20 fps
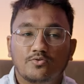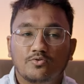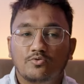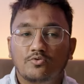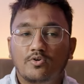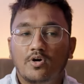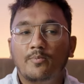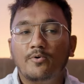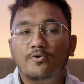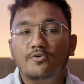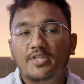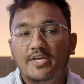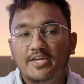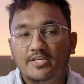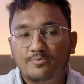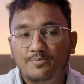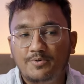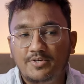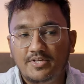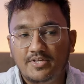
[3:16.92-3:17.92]
So about the
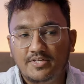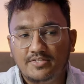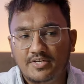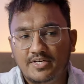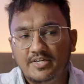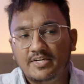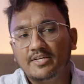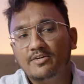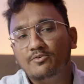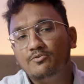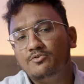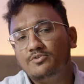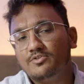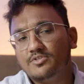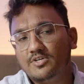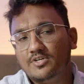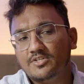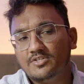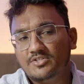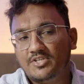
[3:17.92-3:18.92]
experience, it gives
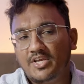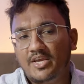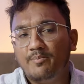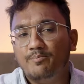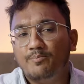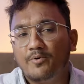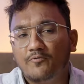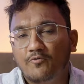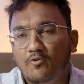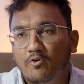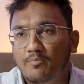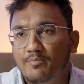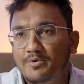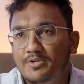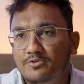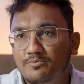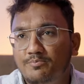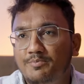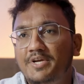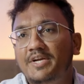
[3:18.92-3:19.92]
a same
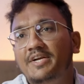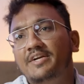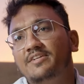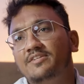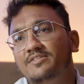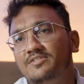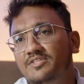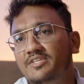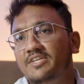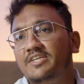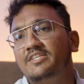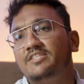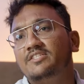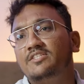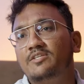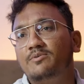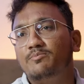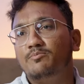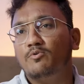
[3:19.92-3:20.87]
performance be it in CNG